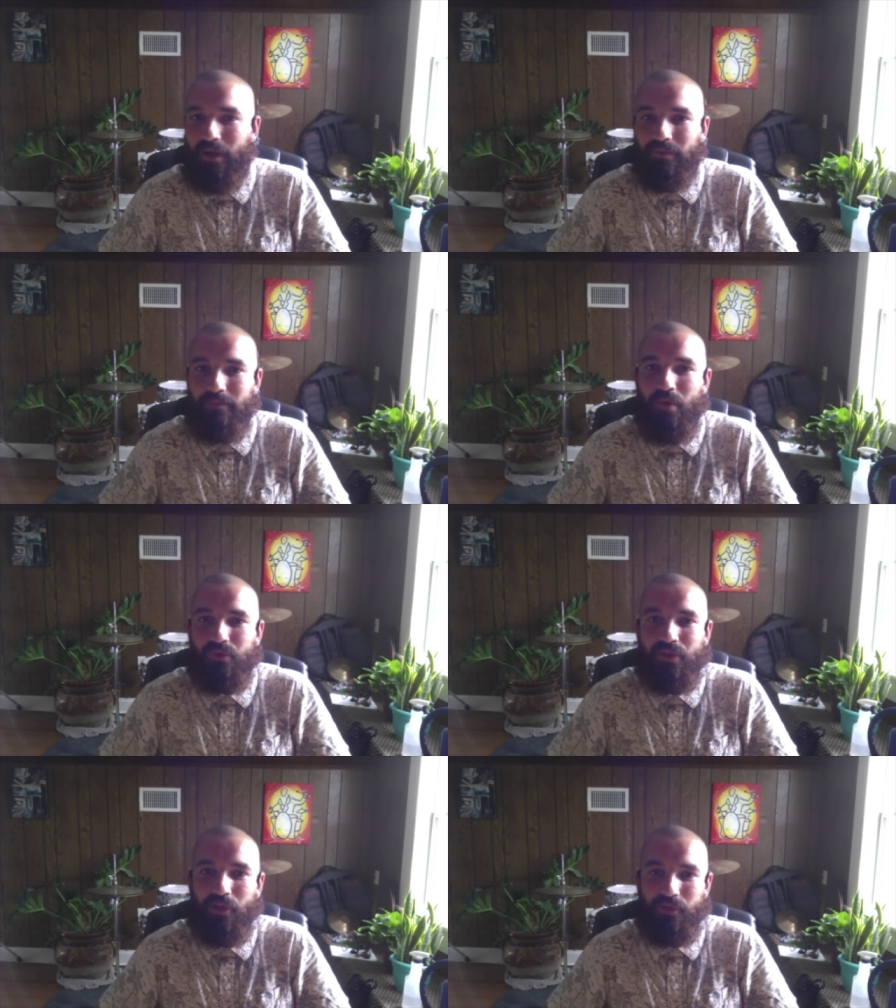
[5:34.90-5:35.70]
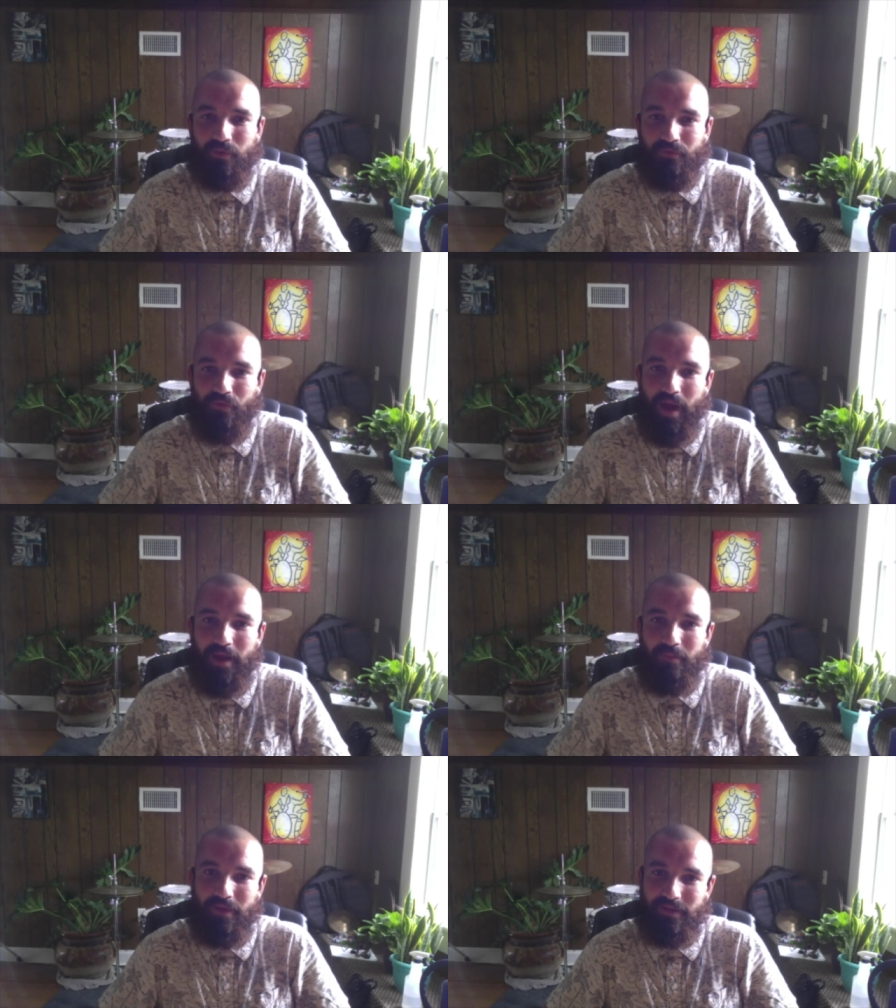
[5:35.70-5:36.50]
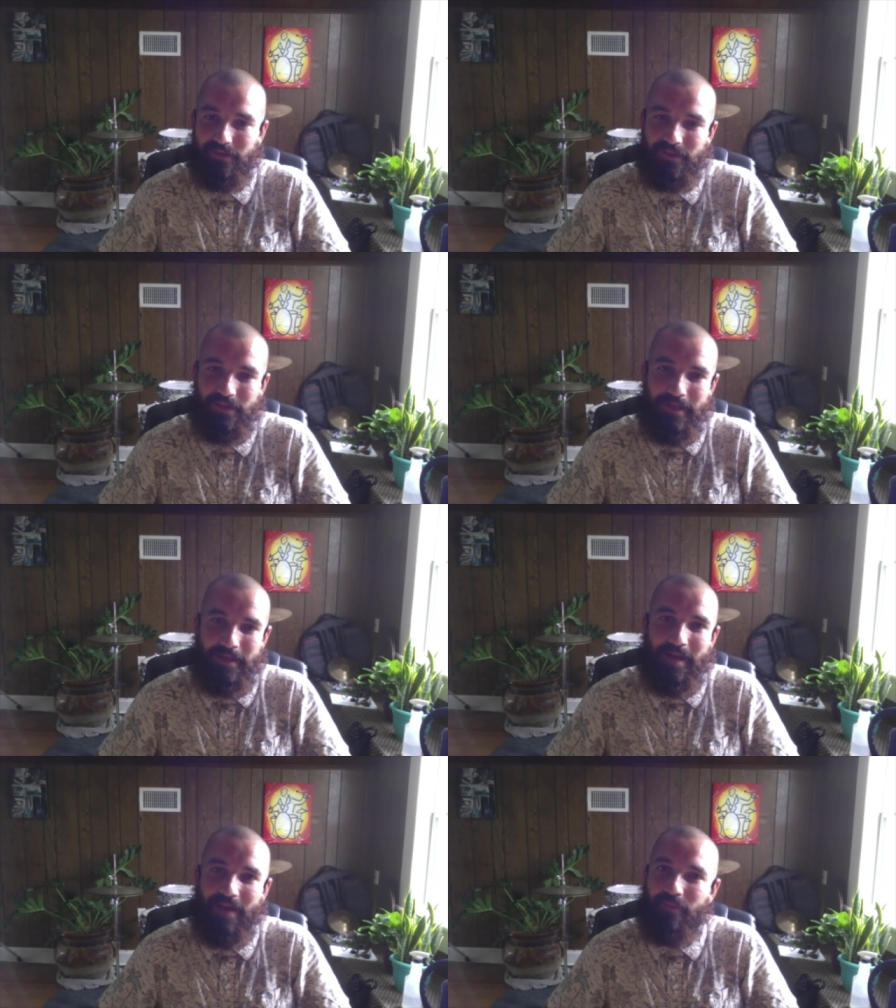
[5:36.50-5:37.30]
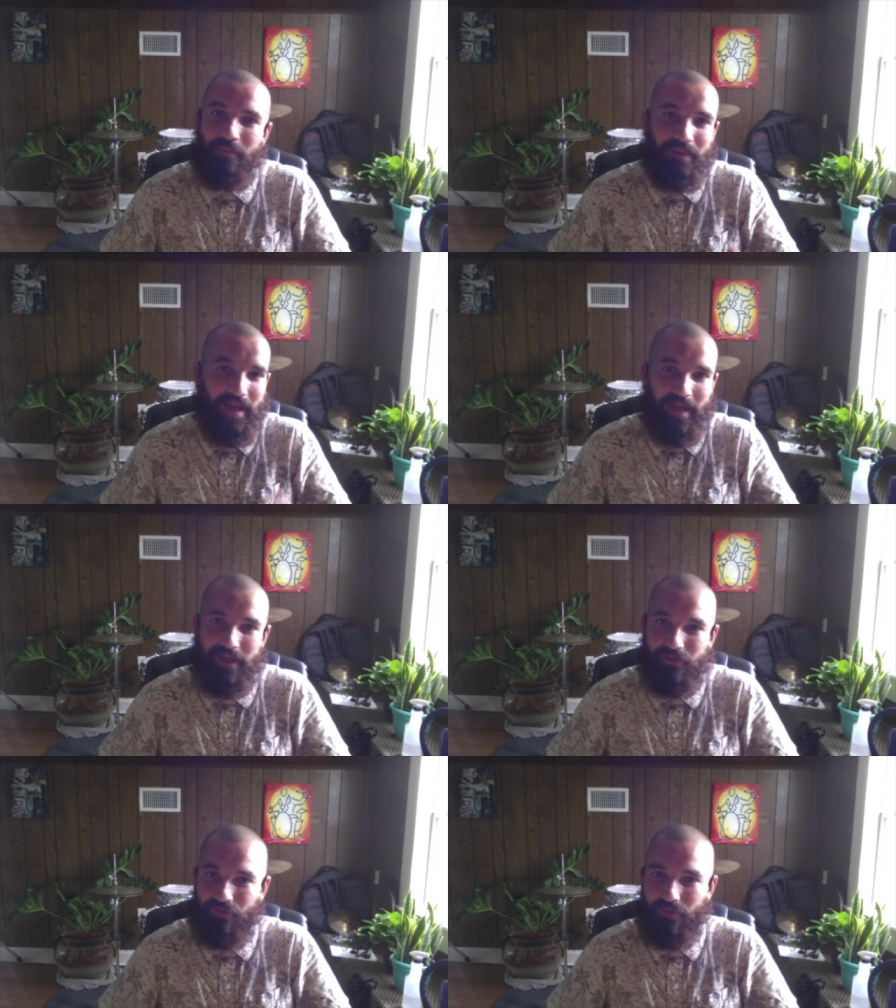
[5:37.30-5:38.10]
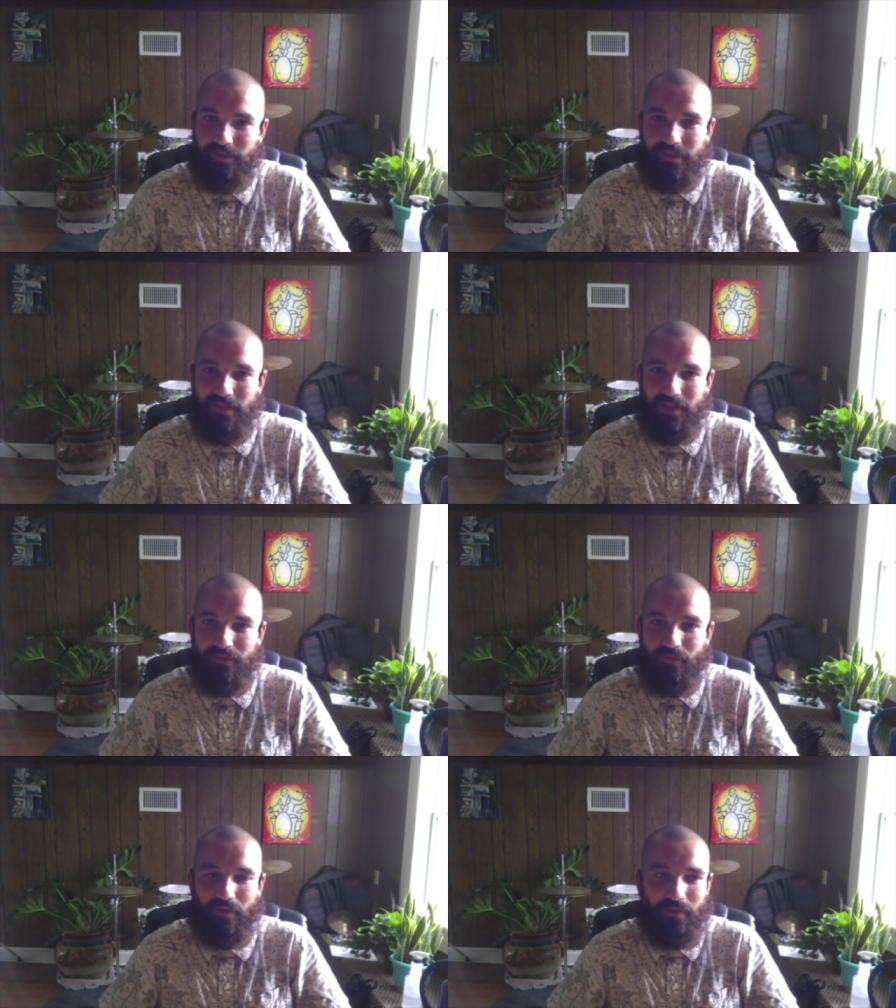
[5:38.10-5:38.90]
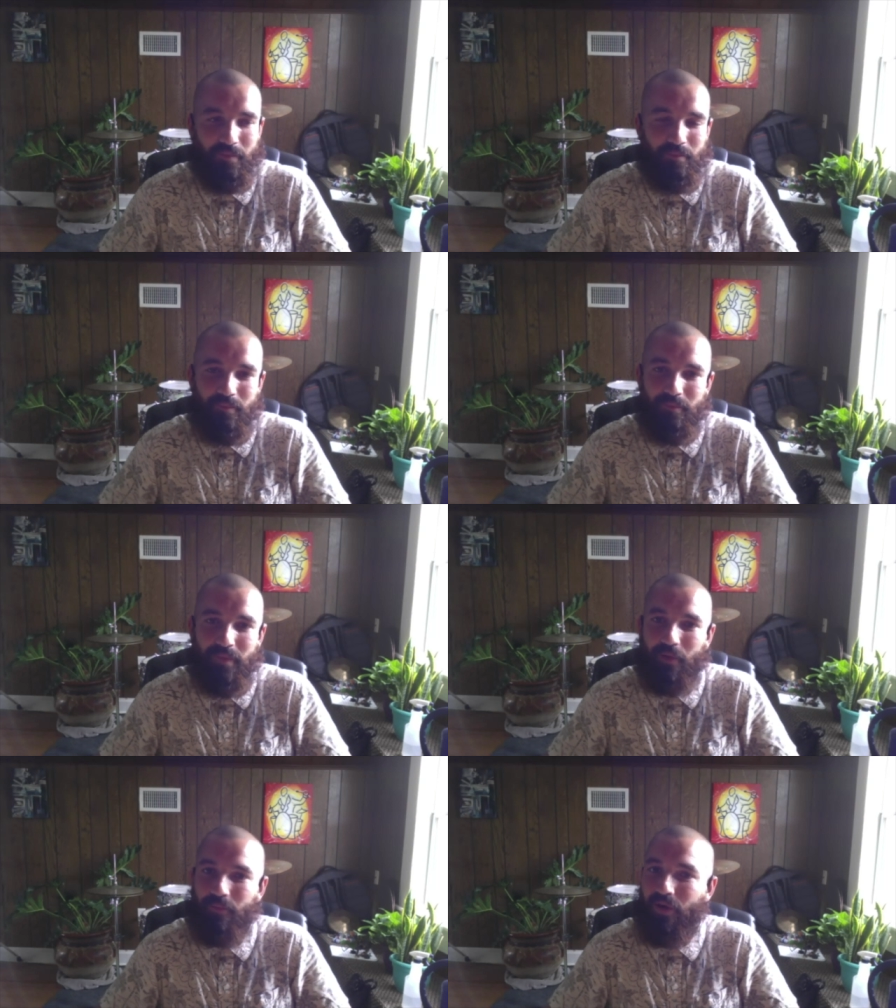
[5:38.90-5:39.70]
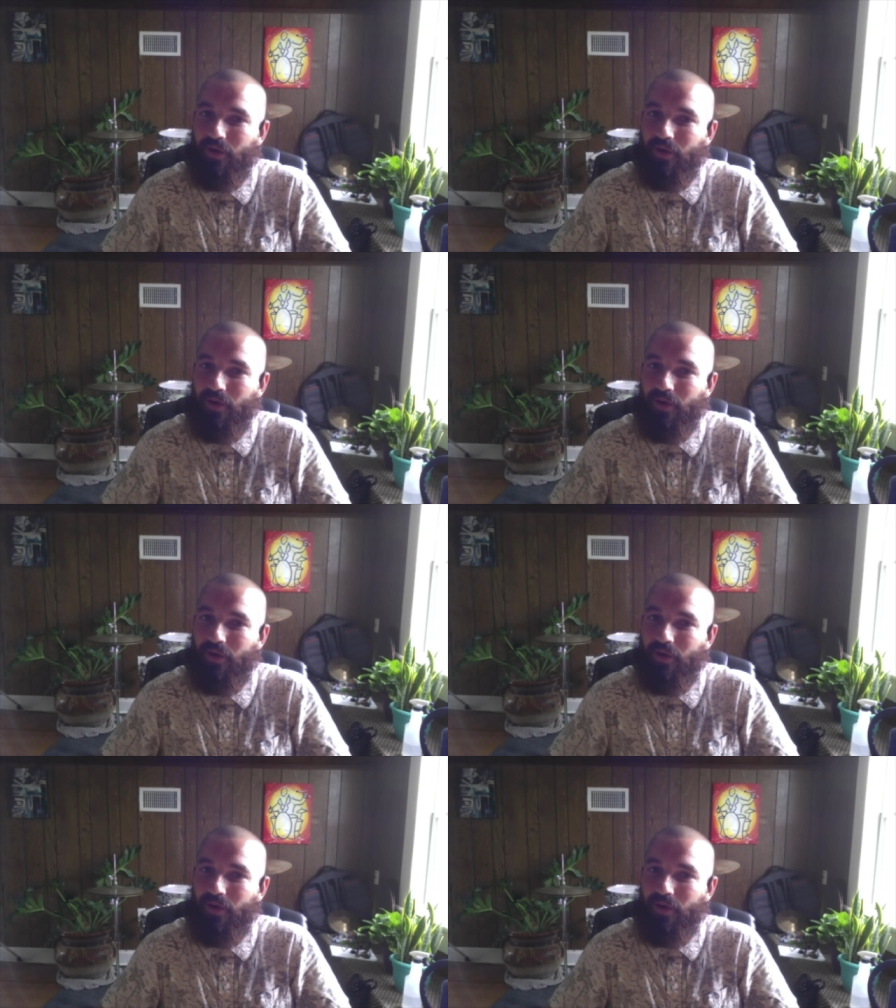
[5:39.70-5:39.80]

most close with Frank because I've been playing his drumsticks for the better part of